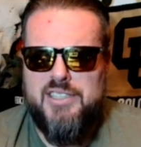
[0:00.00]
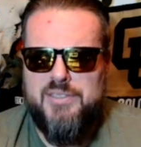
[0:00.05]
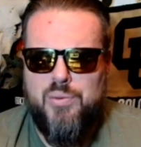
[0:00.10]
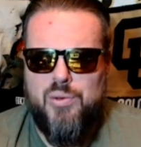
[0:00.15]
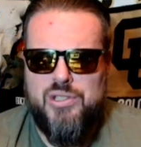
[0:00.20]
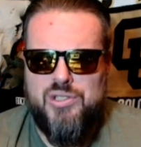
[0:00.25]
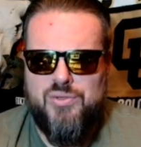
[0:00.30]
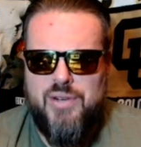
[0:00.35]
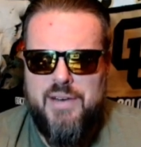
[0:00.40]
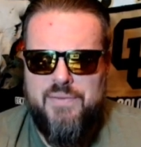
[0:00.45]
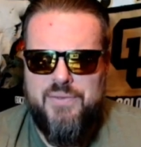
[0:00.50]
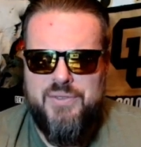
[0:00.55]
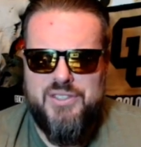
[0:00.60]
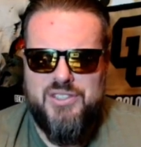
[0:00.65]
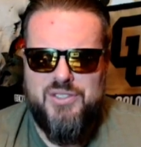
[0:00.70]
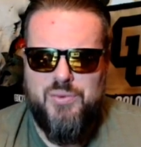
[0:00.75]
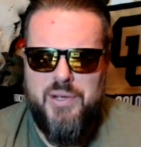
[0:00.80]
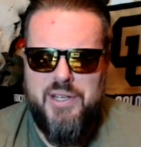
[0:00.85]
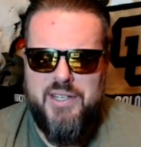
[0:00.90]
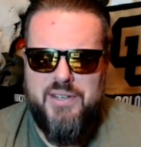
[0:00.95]
boys right for
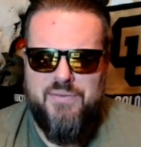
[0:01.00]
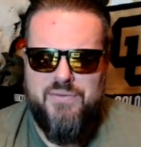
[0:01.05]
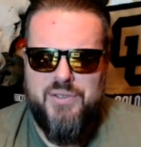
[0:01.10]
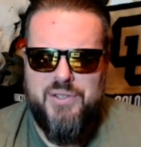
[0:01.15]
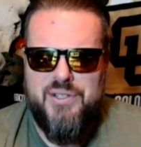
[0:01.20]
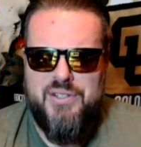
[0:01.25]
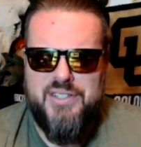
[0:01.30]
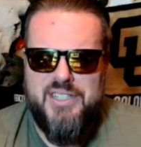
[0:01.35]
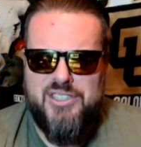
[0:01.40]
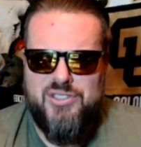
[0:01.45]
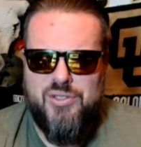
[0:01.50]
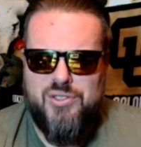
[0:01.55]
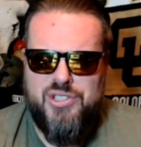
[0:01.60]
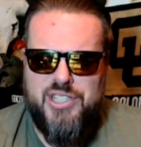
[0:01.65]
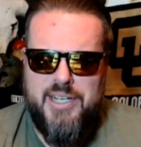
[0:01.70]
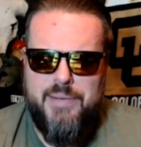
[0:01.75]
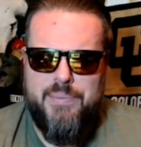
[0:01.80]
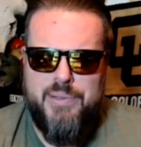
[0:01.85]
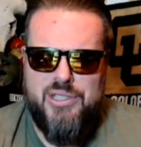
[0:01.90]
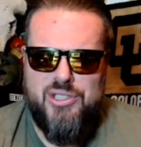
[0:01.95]
this weekend for the district
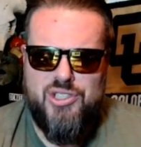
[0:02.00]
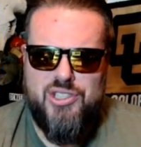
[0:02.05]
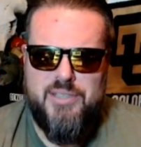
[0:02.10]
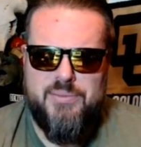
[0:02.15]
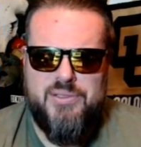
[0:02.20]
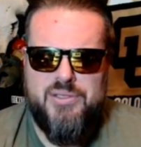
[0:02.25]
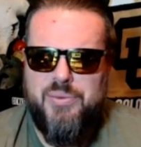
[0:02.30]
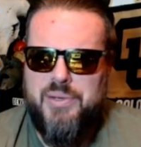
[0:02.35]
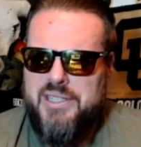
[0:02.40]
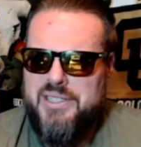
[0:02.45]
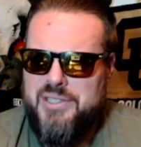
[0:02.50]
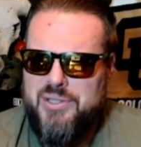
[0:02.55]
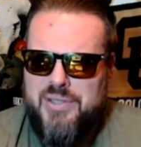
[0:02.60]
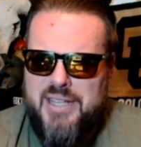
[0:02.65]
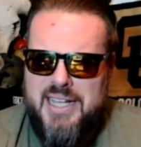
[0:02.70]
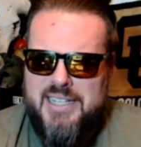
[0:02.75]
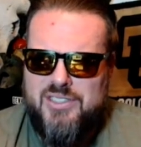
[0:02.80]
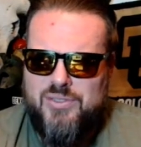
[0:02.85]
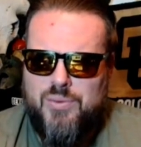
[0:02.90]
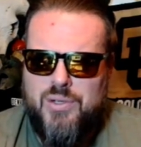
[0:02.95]
championship. So we can do
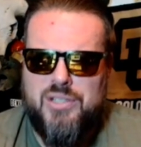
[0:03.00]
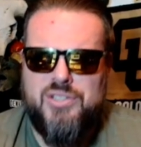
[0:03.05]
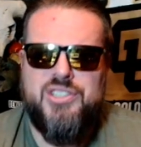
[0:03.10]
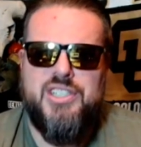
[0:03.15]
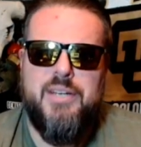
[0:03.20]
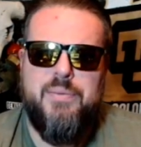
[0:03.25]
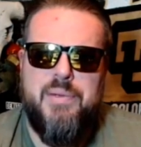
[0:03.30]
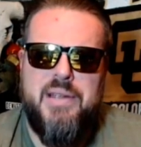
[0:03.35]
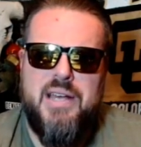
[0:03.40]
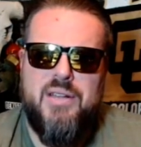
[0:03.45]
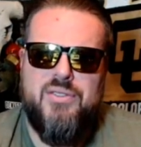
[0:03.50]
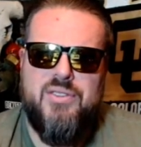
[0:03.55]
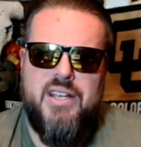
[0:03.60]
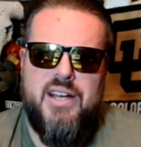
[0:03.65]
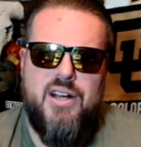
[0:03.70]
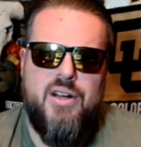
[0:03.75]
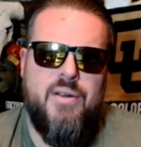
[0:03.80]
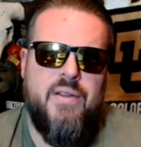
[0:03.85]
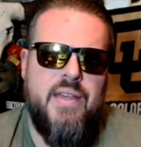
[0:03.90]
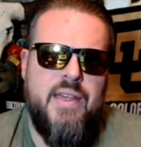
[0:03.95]
that as well. Check me out
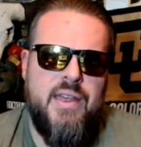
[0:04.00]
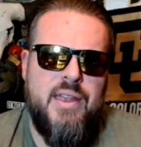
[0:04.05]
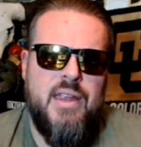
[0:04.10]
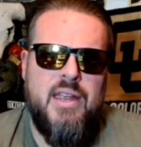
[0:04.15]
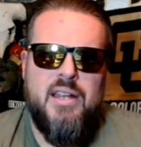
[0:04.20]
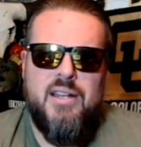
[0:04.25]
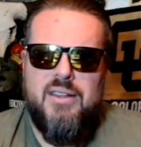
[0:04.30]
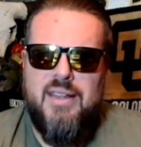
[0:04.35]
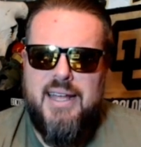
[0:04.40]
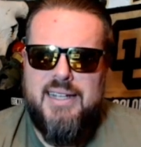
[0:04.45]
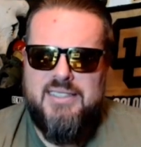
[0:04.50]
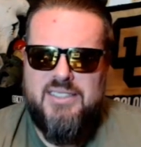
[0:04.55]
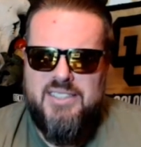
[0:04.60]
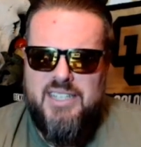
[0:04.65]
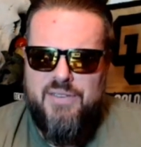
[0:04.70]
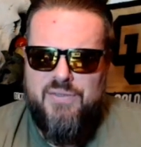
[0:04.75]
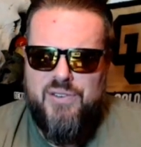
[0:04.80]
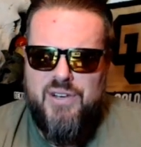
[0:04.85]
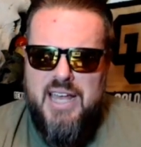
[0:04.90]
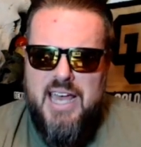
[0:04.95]
there. Lots of
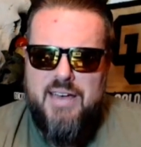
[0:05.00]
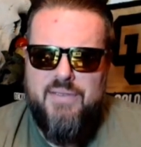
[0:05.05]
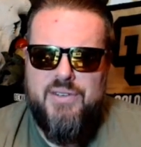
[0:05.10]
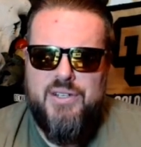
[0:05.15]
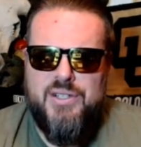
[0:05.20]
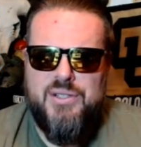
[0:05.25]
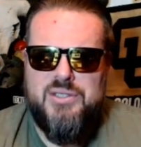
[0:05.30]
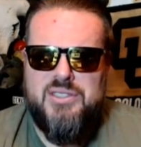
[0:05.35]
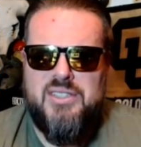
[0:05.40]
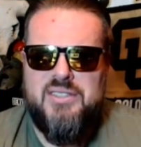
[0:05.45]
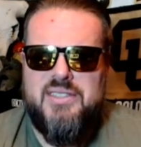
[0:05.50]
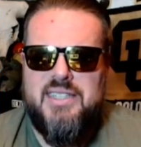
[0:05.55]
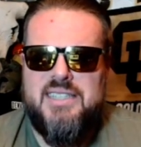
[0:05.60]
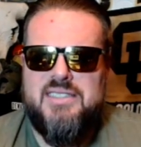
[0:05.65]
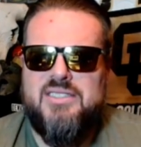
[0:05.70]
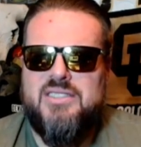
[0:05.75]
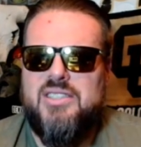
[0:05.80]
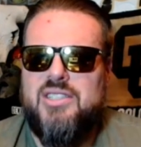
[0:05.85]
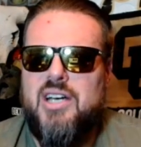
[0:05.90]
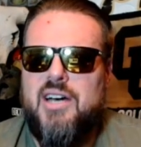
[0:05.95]
different avenues and
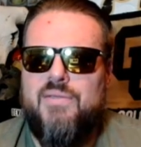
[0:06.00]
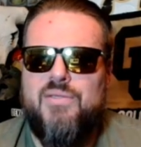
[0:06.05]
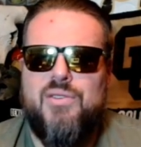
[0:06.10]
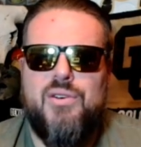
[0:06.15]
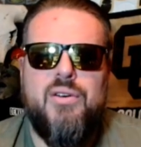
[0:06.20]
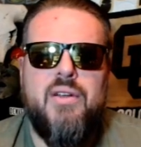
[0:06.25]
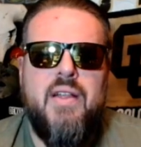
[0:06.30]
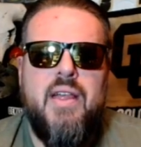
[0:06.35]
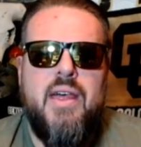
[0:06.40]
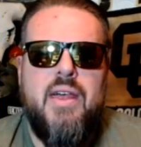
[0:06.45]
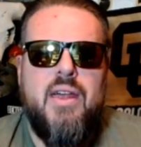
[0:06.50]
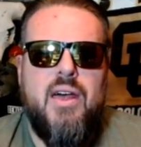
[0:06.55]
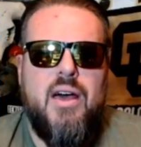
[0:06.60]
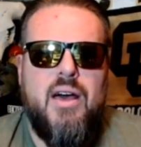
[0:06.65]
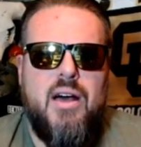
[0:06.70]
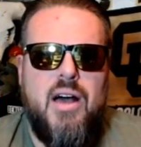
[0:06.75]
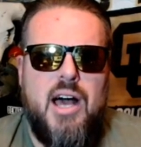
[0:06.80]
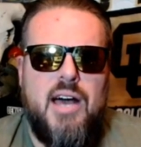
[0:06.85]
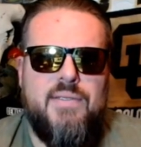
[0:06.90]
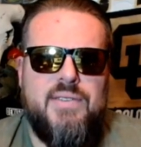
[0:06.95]
things to cover,
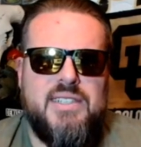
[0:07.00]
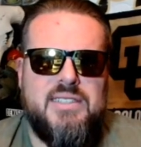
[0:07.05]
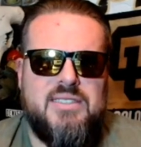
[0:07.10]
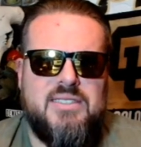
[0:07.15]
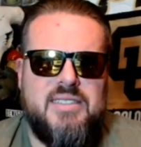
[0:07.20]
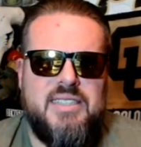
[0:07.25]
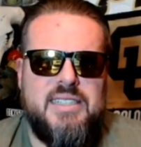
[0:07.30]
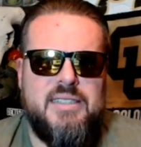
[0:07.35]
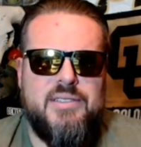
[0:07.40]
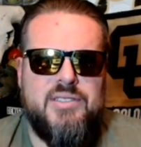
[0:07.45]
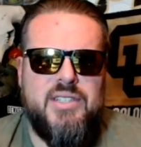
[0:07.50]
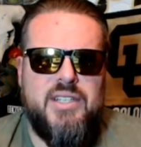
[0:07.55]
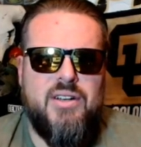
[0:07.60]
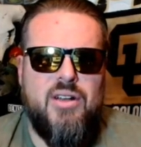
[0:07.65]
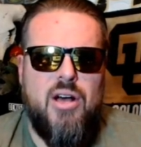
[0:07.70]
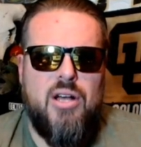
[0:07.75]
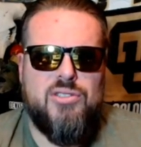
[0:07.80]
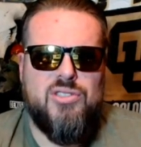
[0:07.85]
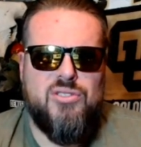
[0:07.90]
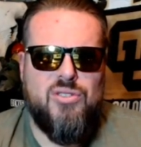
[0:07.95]
obviously. And then
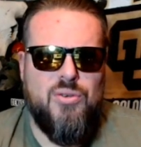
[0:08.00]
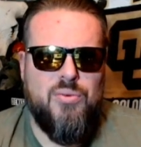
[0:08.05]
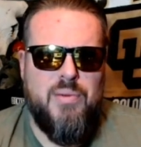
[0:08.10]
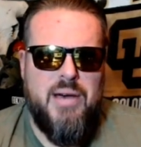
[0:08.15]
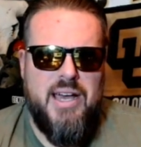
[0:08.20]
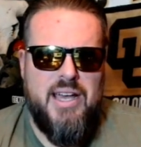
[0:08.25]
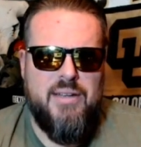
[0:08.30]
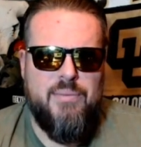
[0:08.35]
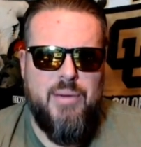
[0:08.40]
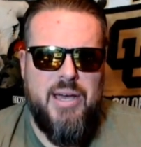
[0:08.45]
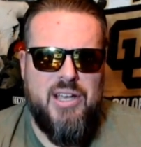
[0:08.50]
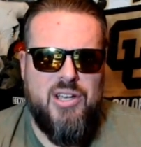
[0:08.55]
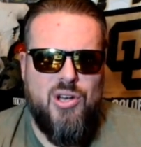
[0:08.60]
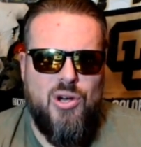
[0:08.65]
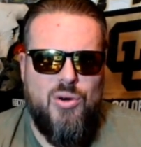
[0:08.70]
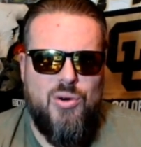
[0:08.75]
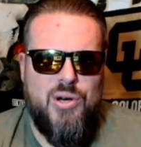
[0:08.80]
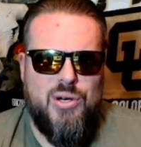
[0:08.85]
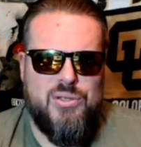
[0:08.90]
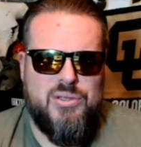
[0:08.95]
also my
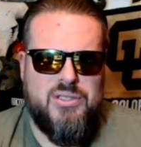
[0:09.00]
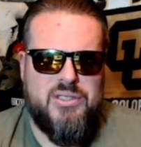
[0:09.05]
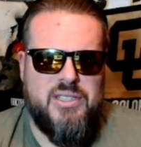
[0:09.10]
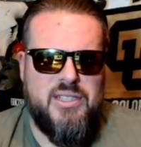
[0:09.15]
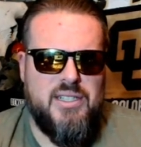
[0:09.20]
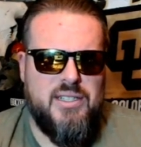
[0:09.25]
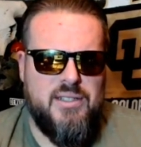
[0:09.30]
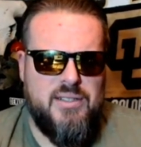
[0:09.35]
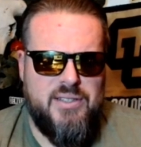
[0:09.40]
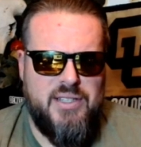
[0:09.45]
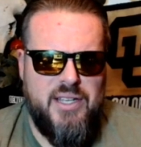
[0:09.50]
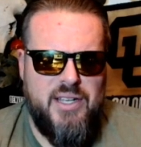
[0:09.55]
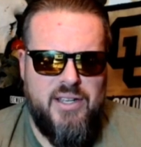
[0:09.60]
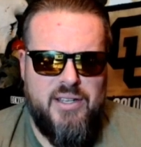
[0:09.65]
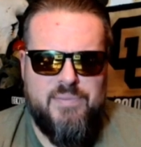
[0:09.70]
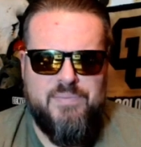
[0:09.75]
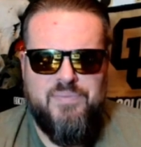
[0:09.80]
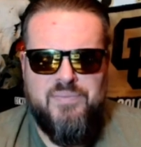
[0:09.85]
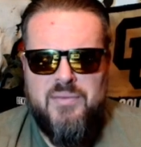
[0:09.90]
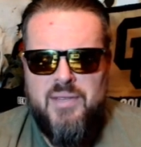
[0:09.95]
co-host,
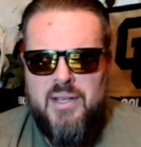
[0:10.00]
the